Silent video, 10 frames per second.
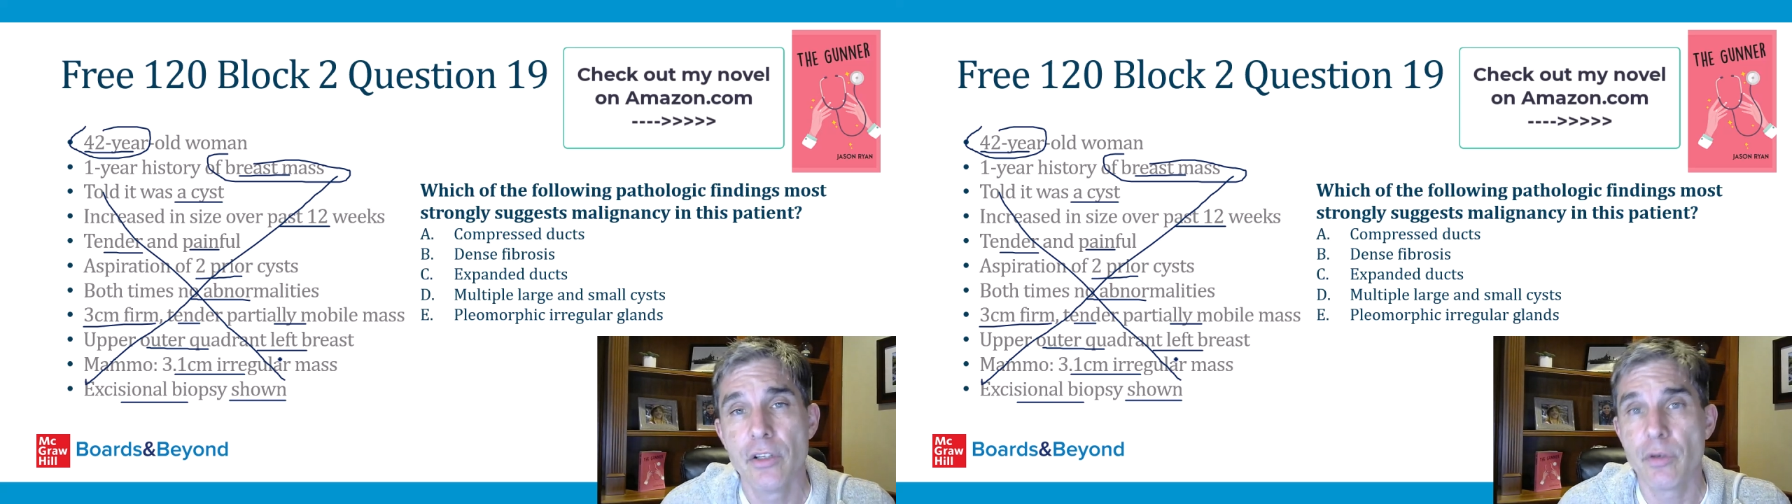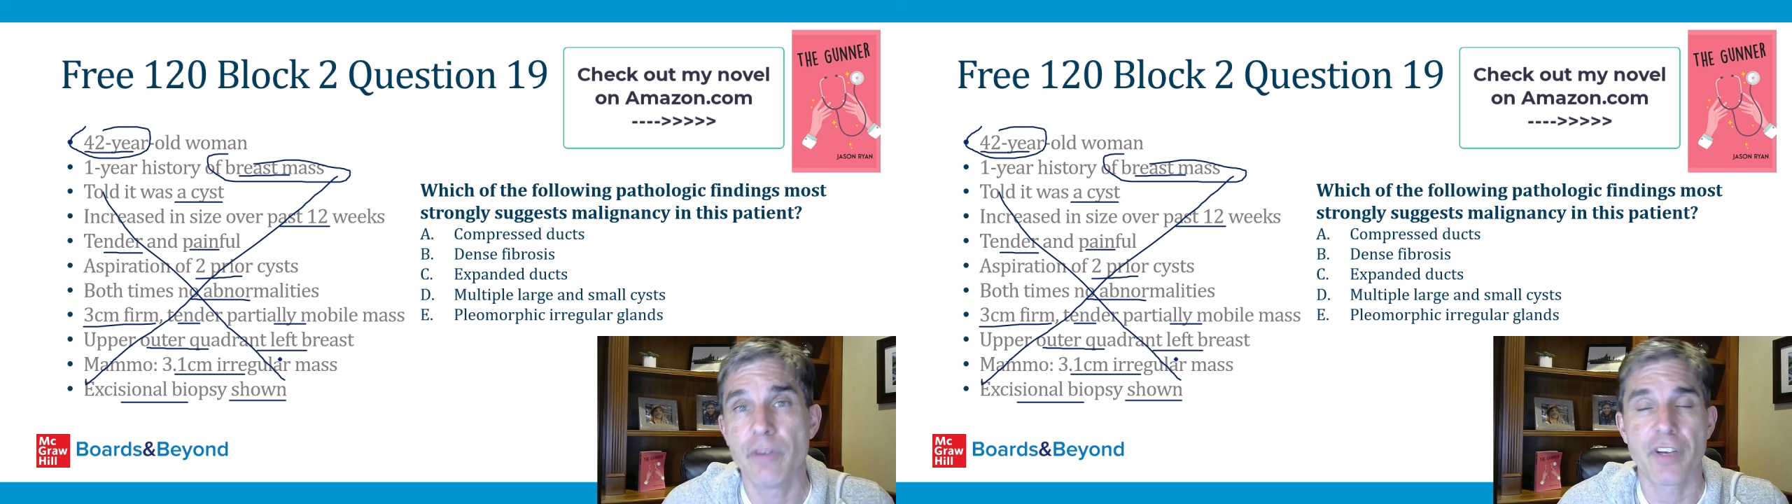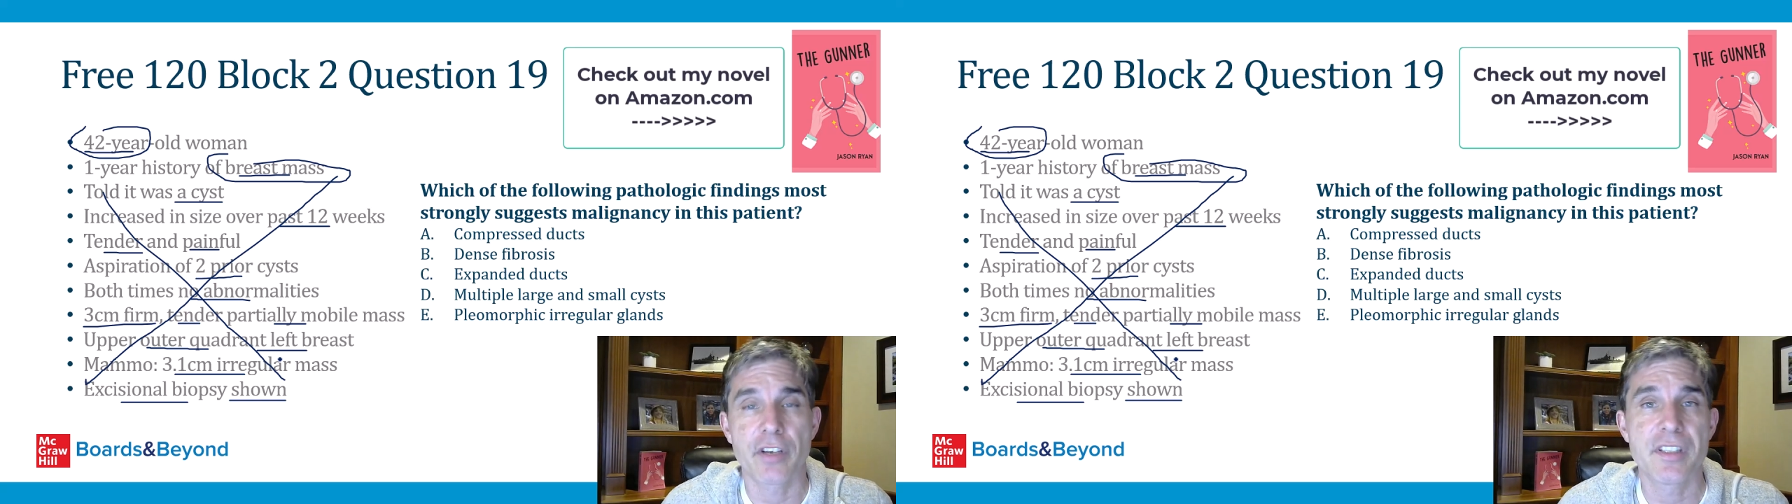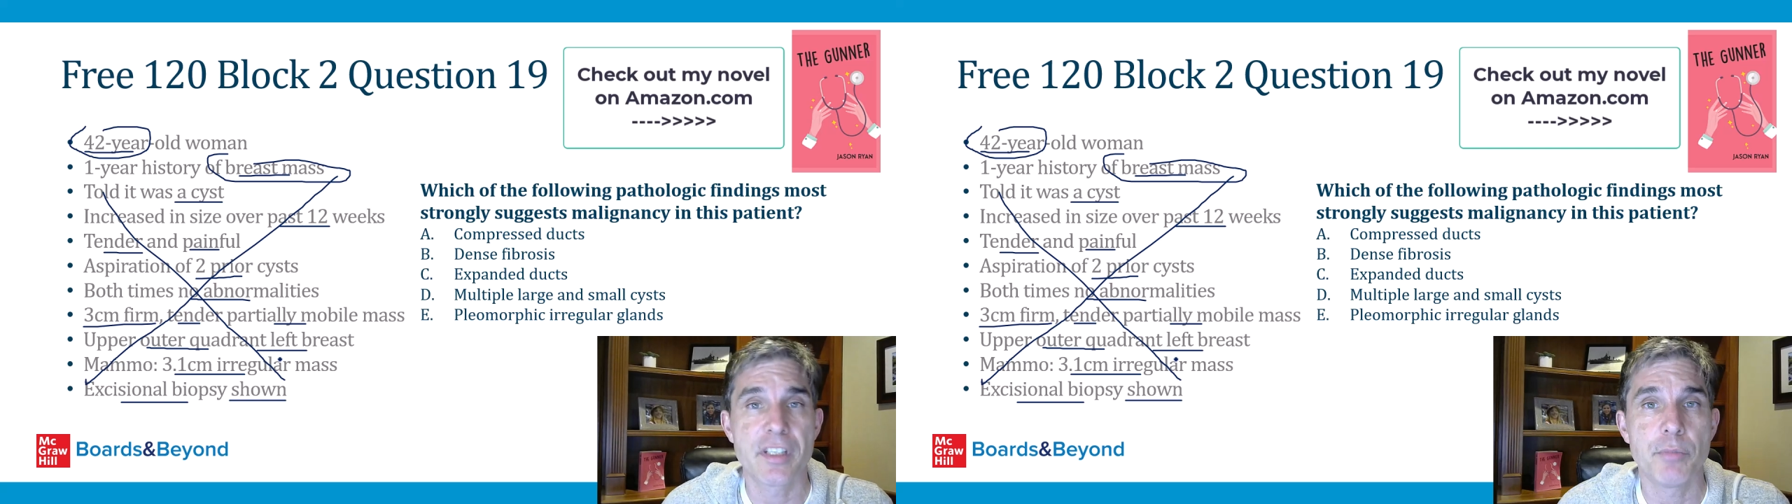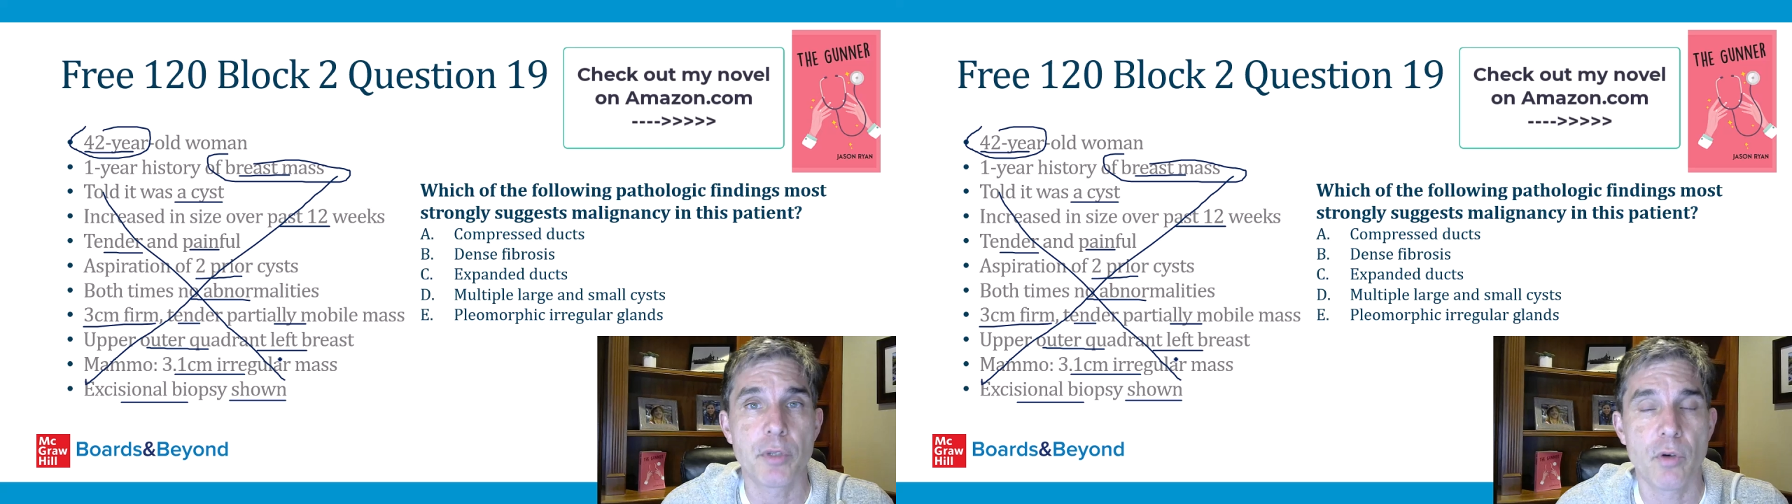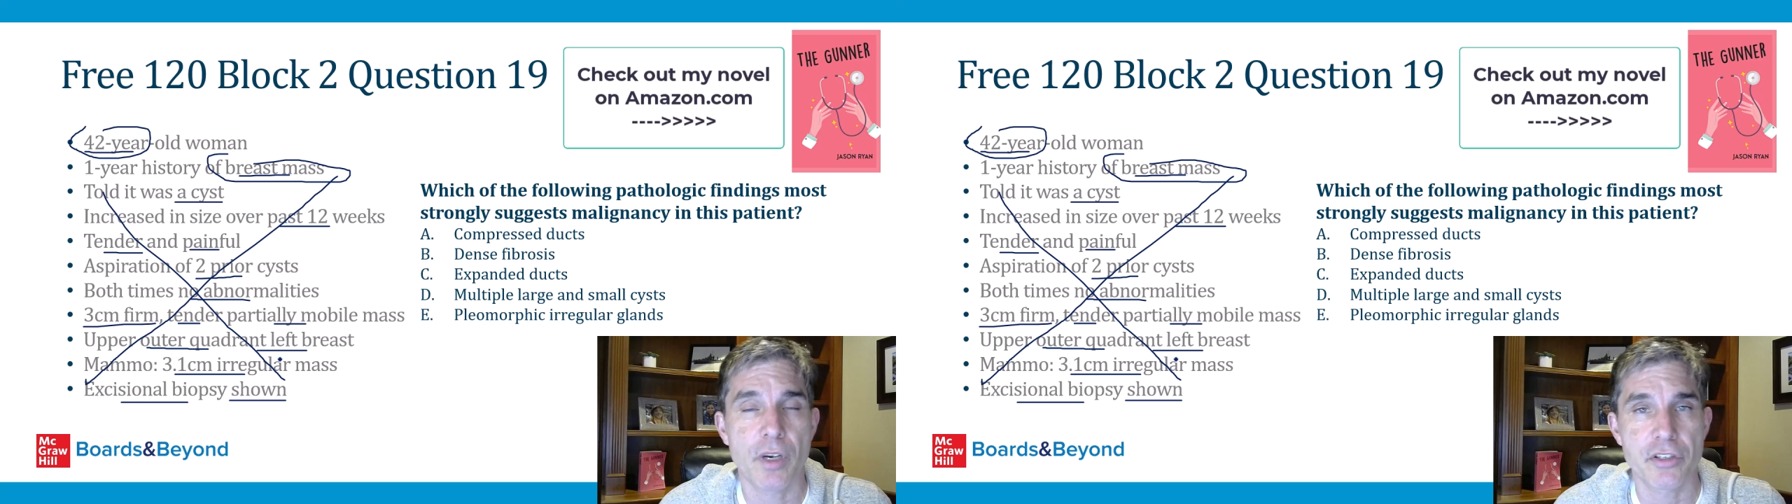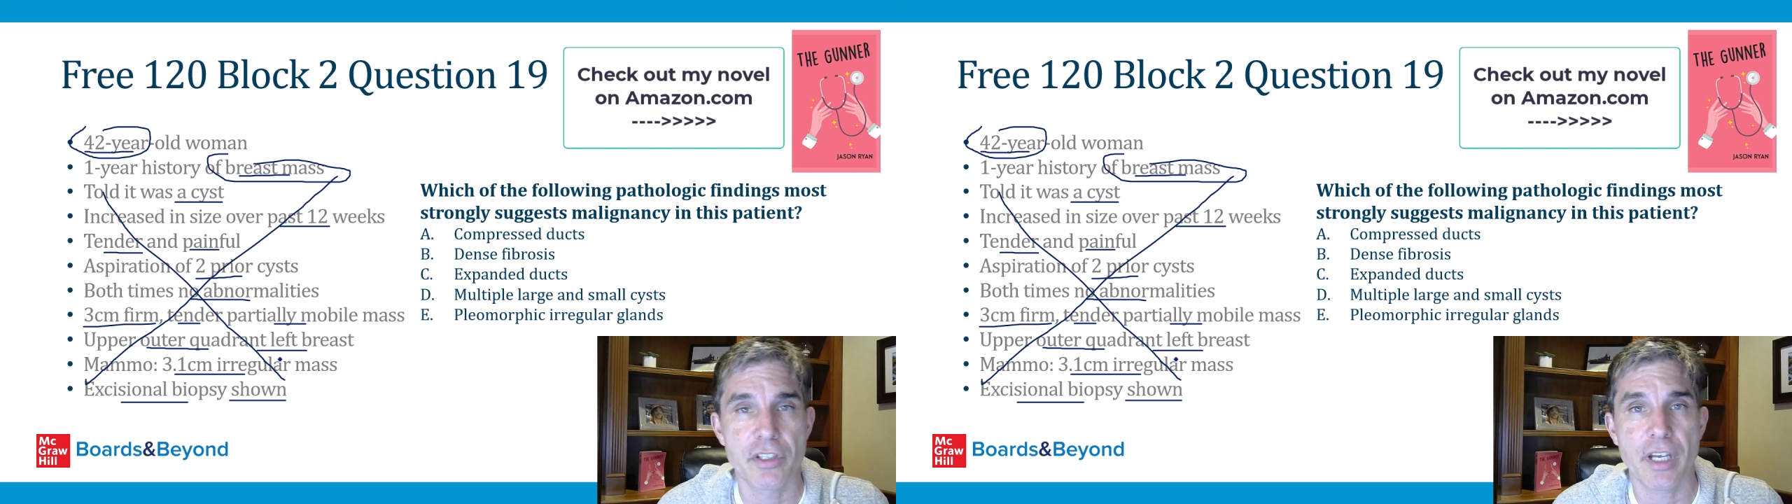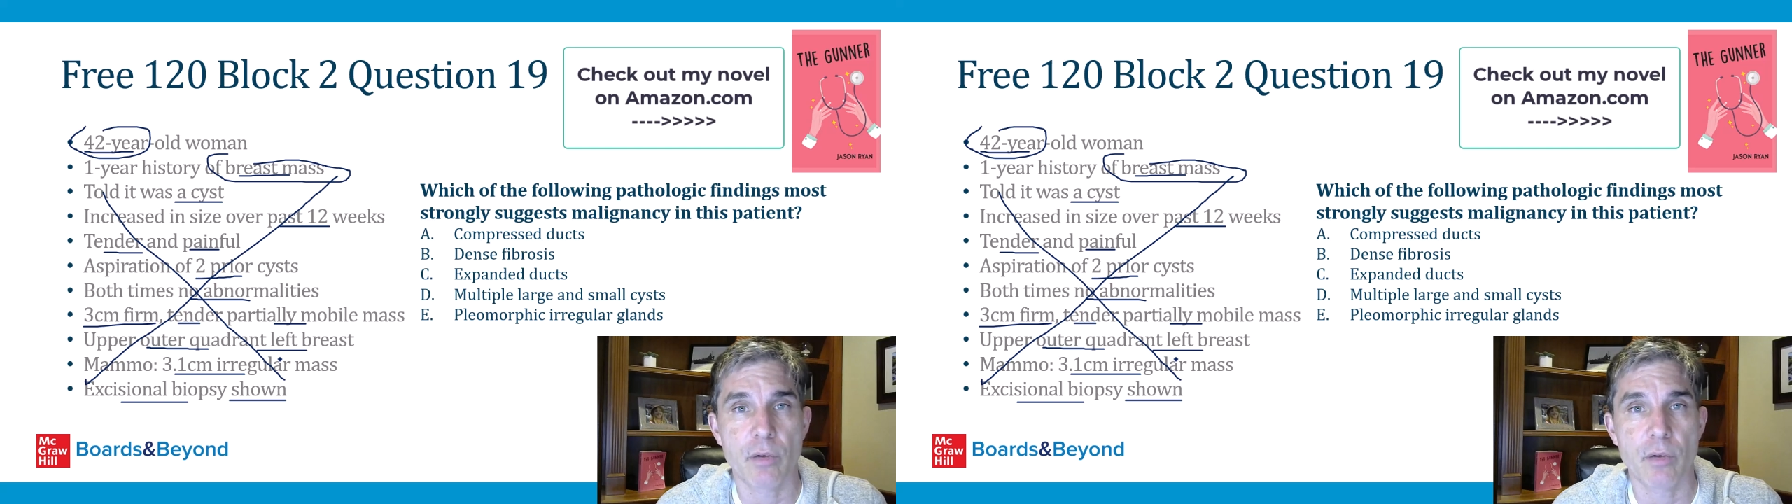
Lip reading: to a very simple question